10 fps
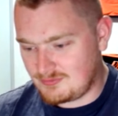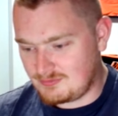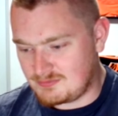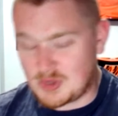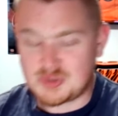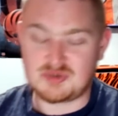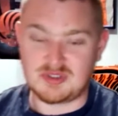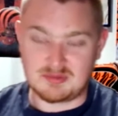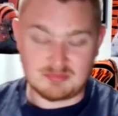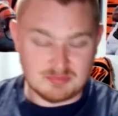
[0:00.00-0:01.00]

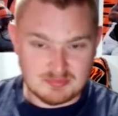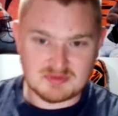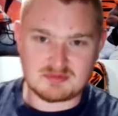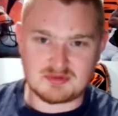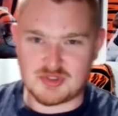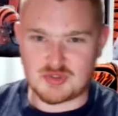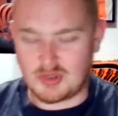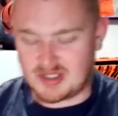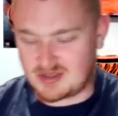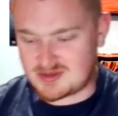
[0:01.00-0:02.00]
mostly
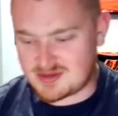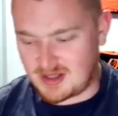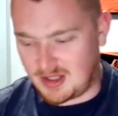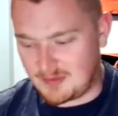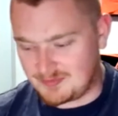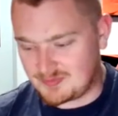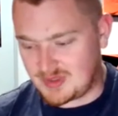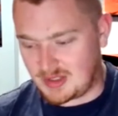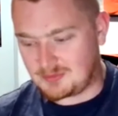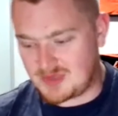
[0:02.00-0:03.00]
destroy us. There
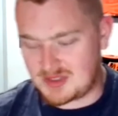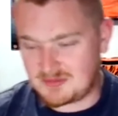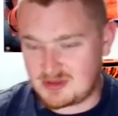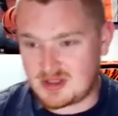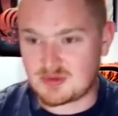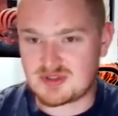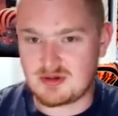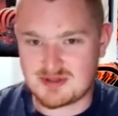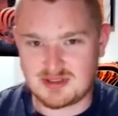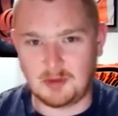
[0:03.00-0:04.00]

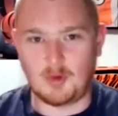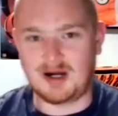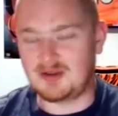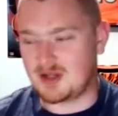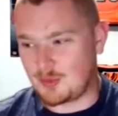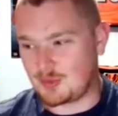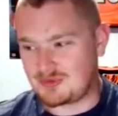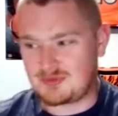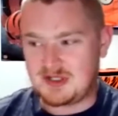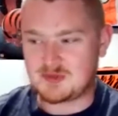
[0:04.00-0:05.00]
was a little while there where
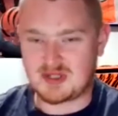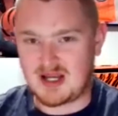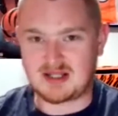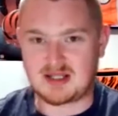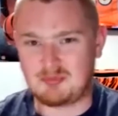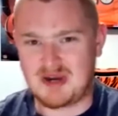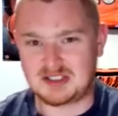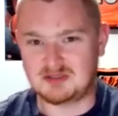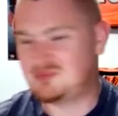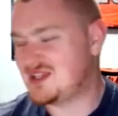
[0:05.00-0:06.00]
things were kind of
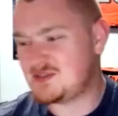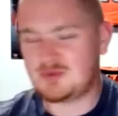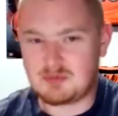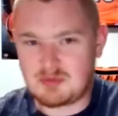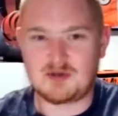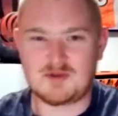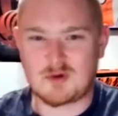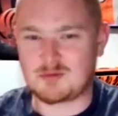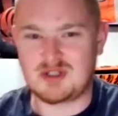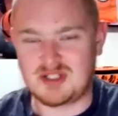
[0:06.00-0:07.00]
competitive, but that's when the Bengals
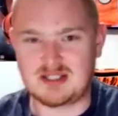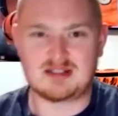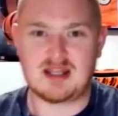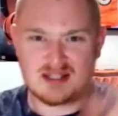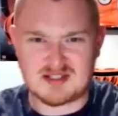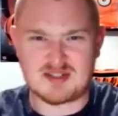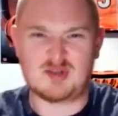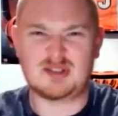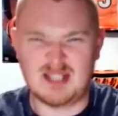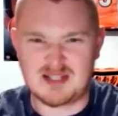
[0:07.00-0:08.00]
weren't really
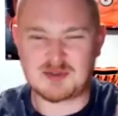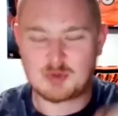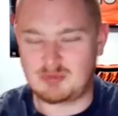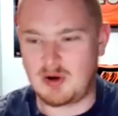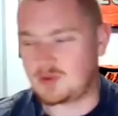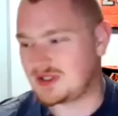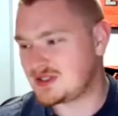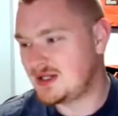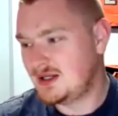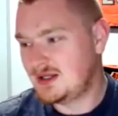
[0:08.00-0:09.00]
necessarily lesser
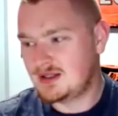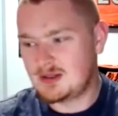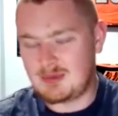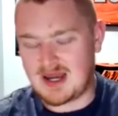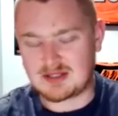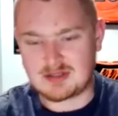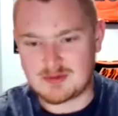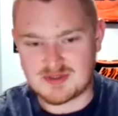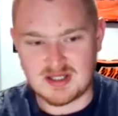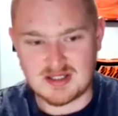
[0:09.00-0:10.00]
opponent back in
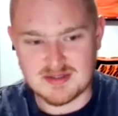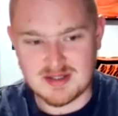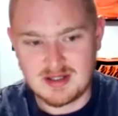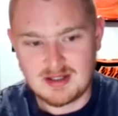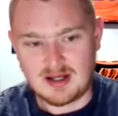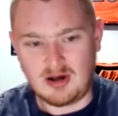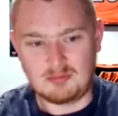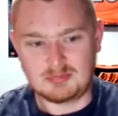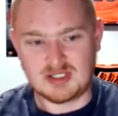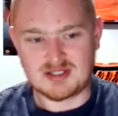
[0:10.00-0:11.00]
those days.
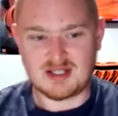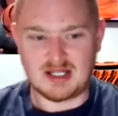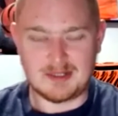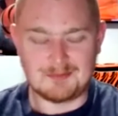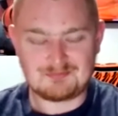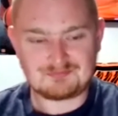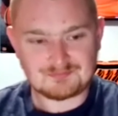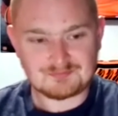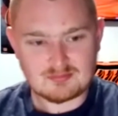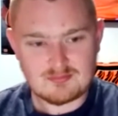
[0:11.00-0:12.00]
But
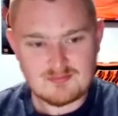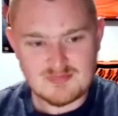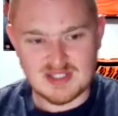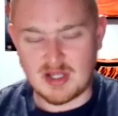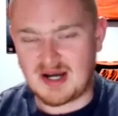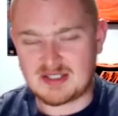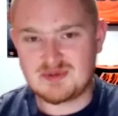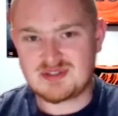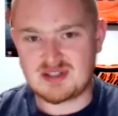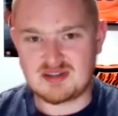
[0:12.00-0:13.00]
no, I
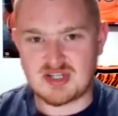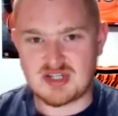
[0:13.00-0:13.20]
do see the